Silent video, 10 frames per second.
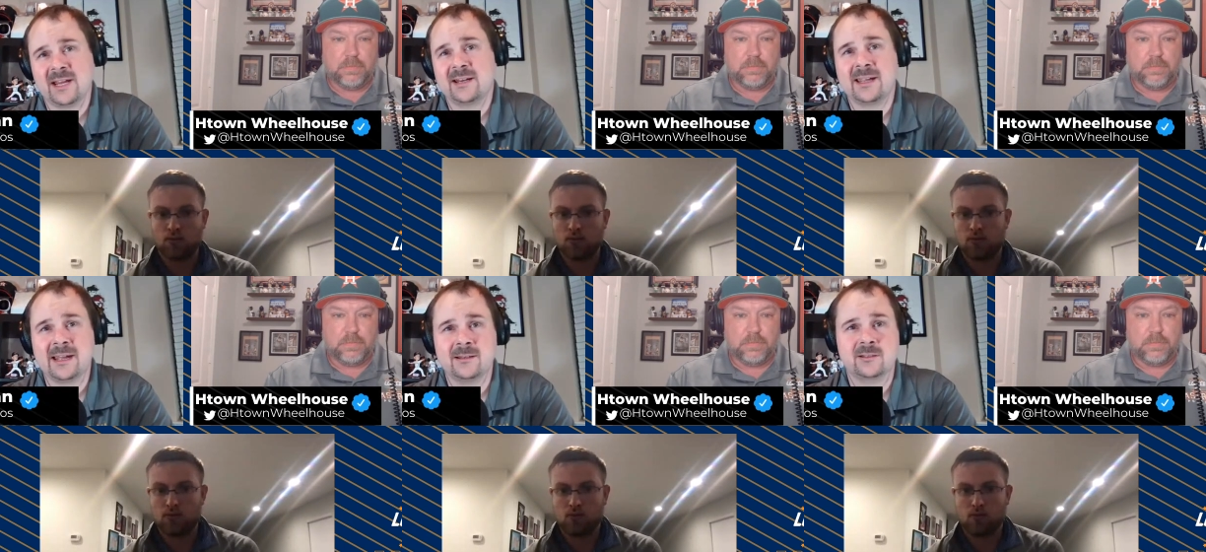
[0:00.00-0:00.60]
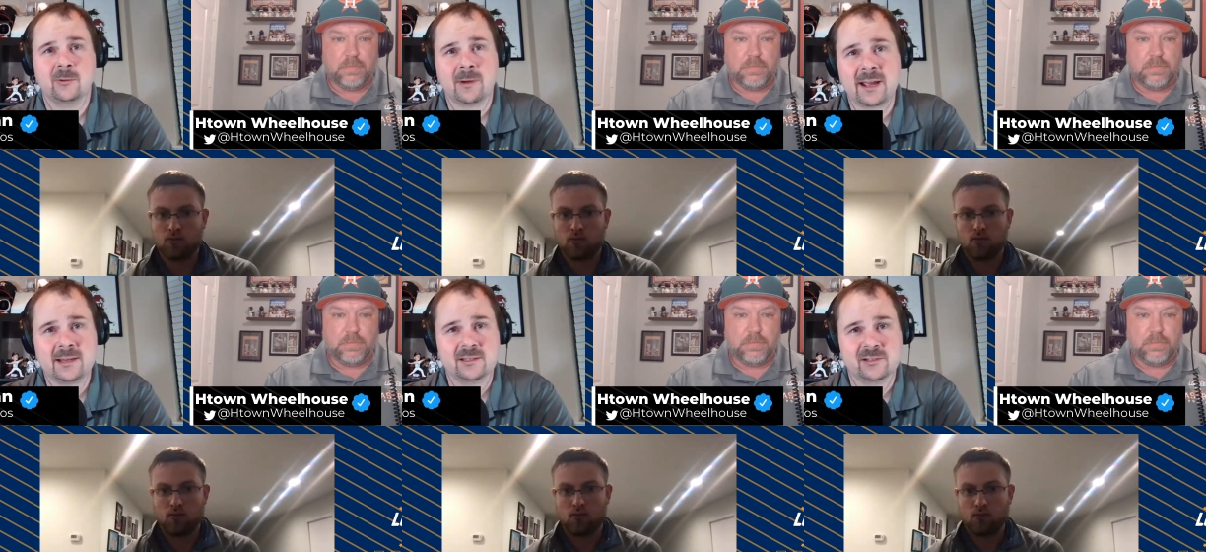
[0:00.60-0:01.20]
Speaker 1: dedicated to
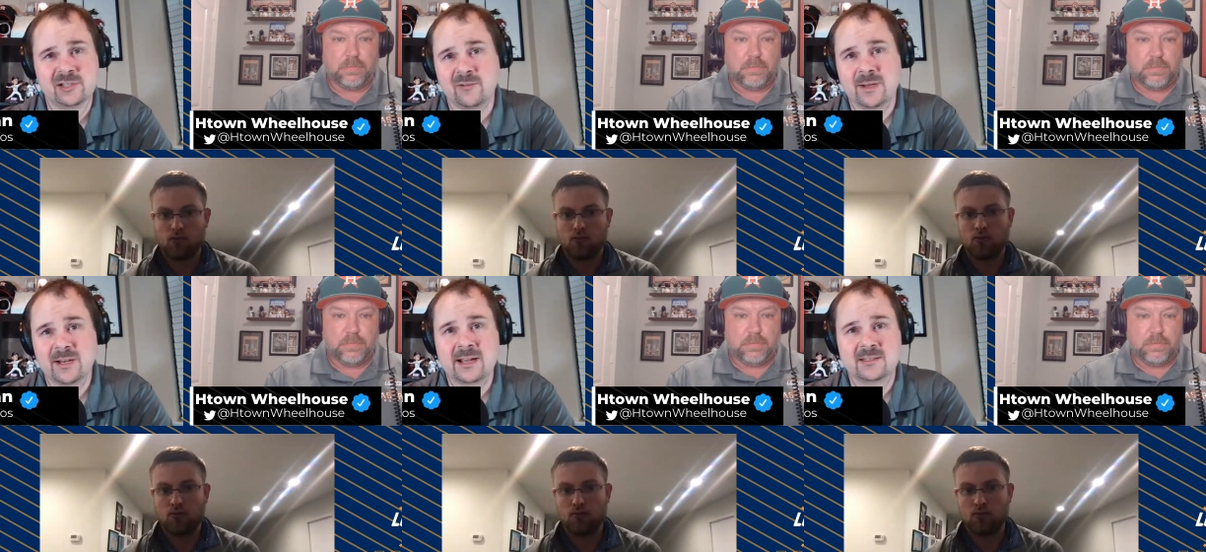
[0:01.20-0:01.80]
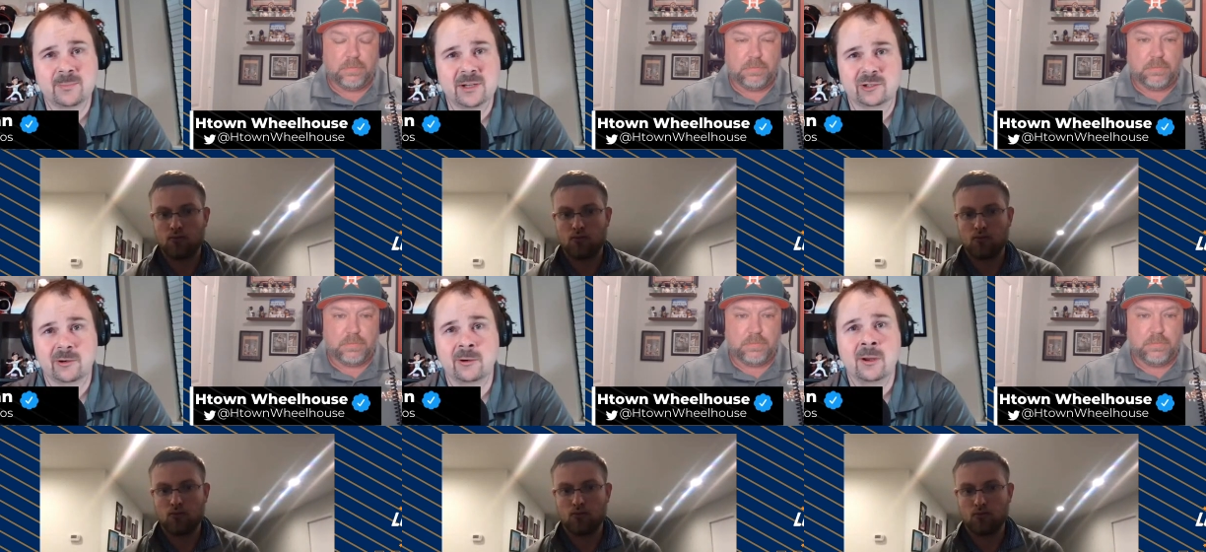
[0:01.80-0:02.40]
Ryan's achievement as a
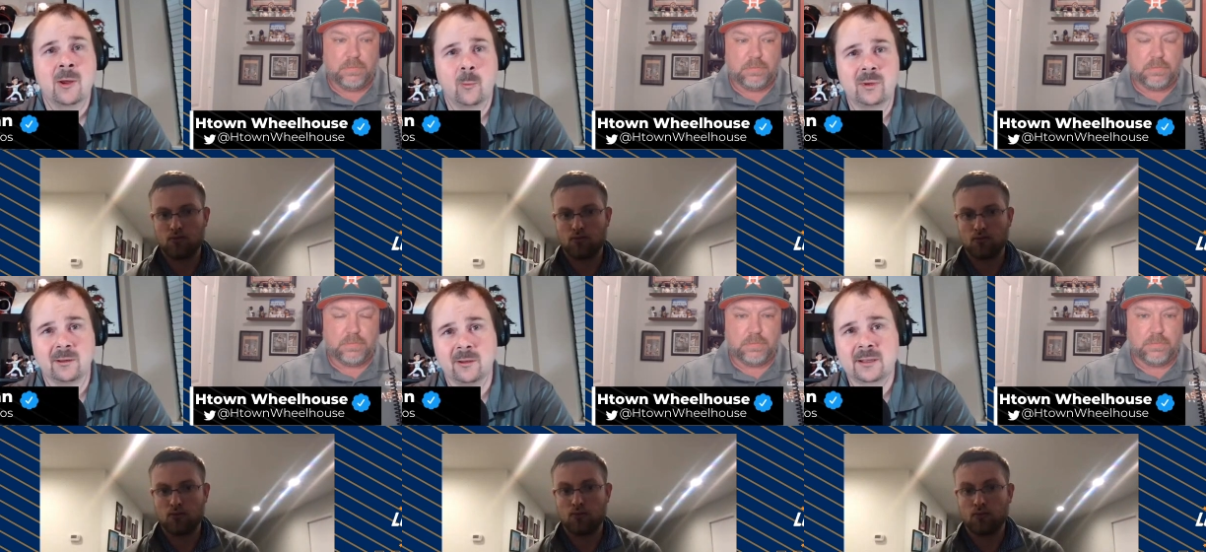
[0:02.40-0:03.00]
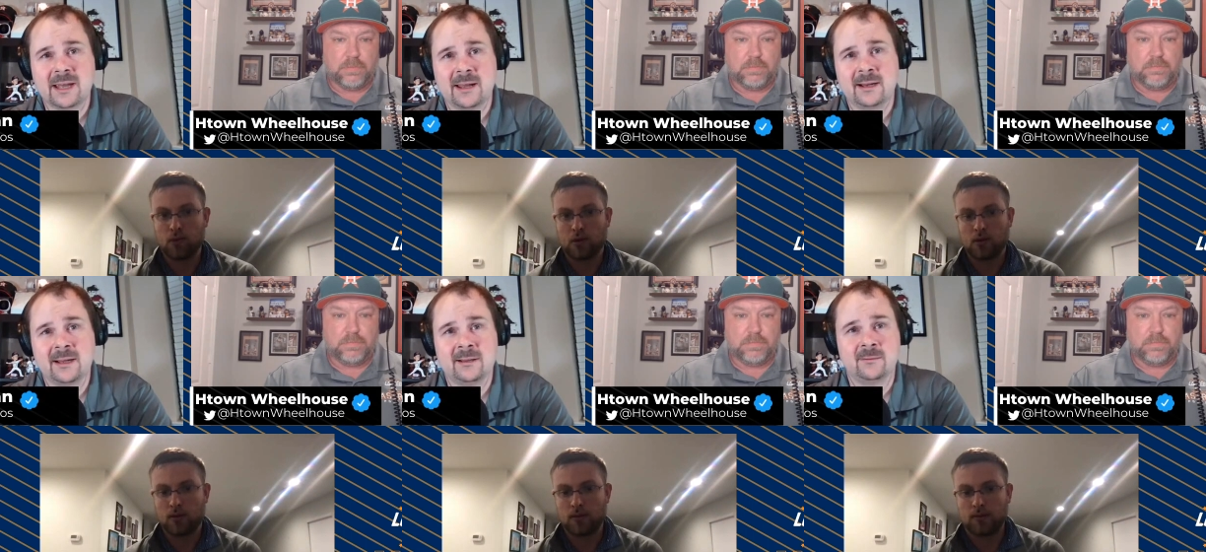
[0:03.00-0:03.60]
pitcher with a look
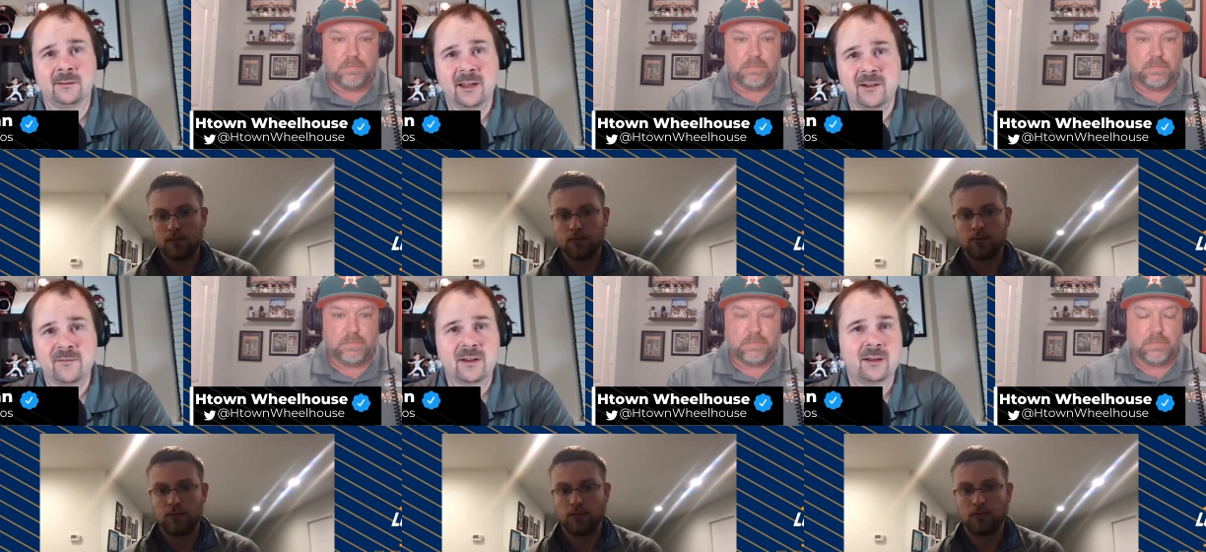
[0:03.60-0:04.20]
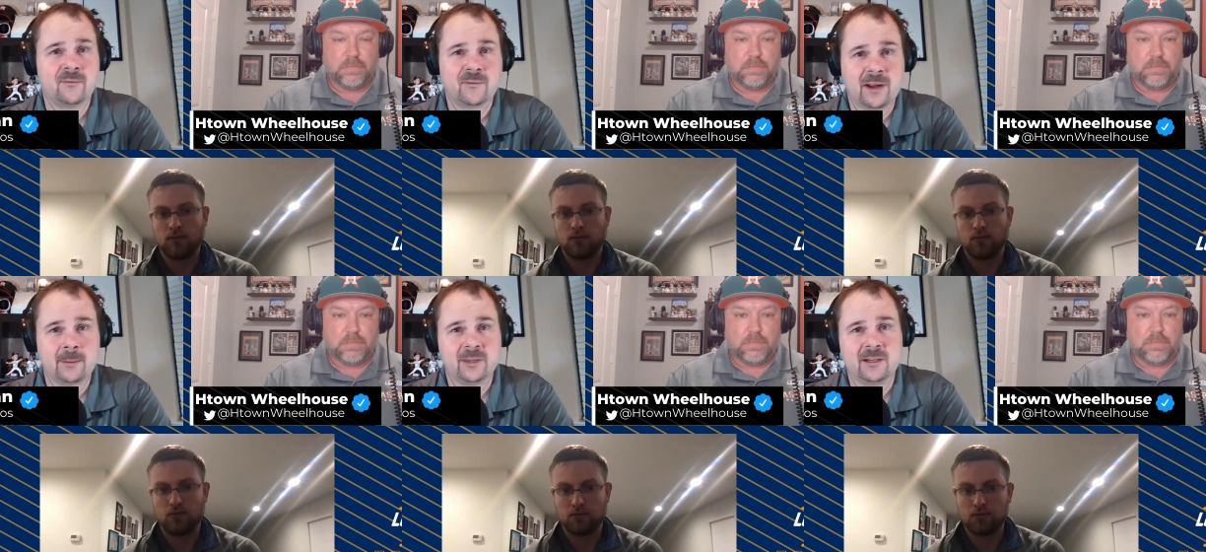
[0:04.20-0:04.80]
at a love of a
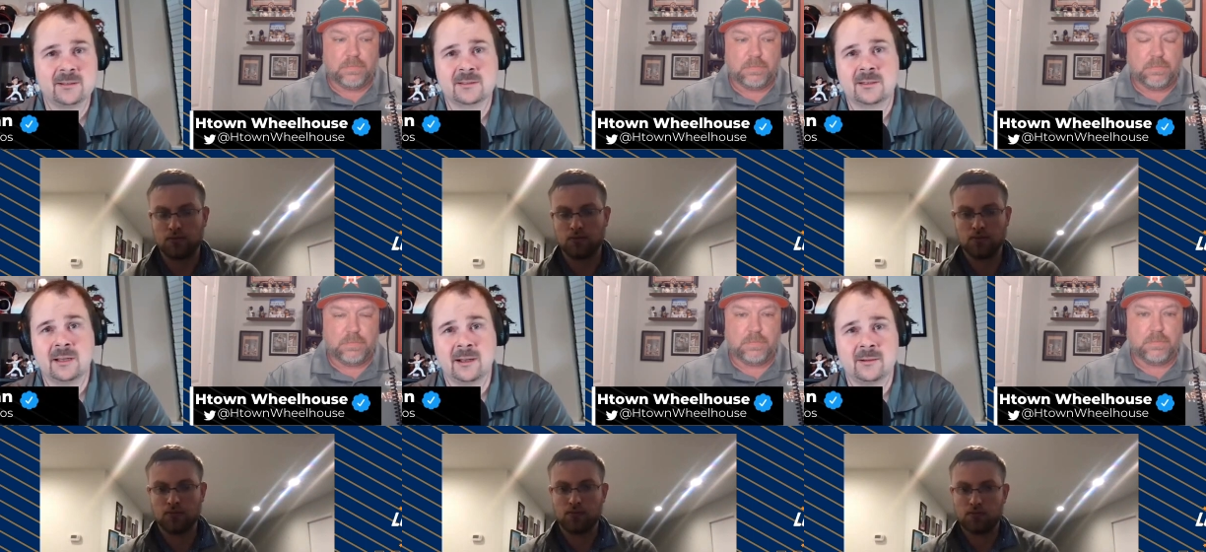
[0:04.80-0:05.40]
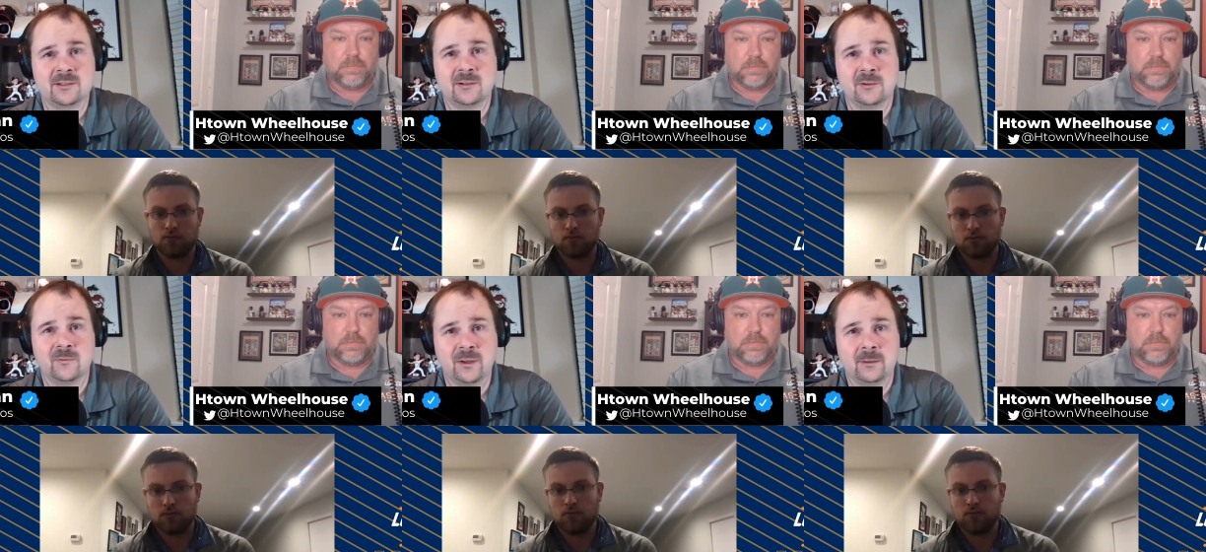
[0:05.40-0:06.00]
family uh,
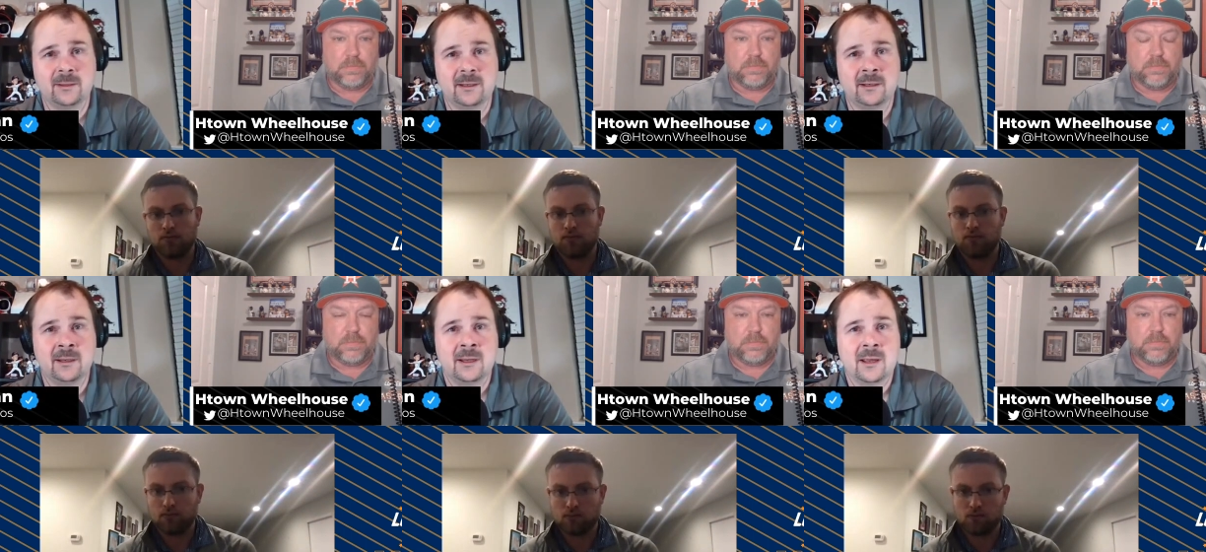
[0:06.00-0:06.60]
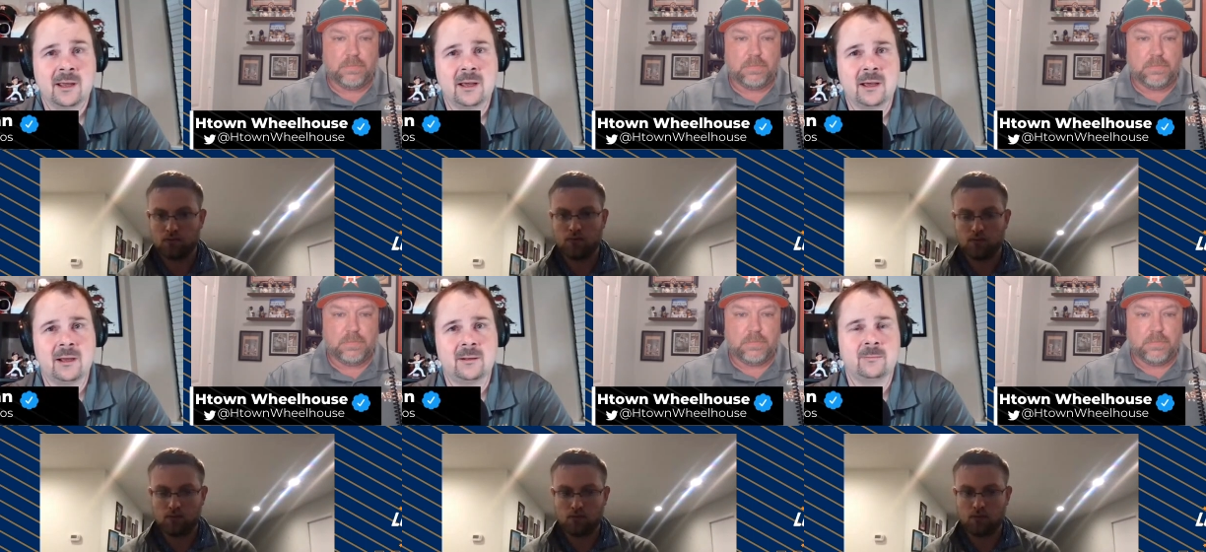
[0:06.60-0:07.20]
to fill in
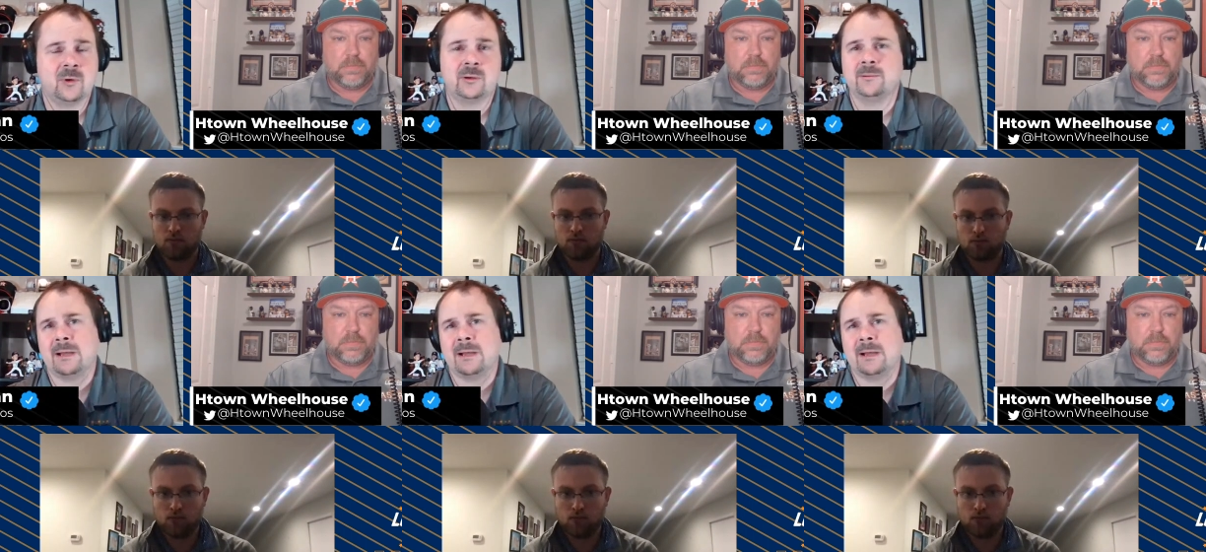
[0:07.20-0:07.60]
um, oh,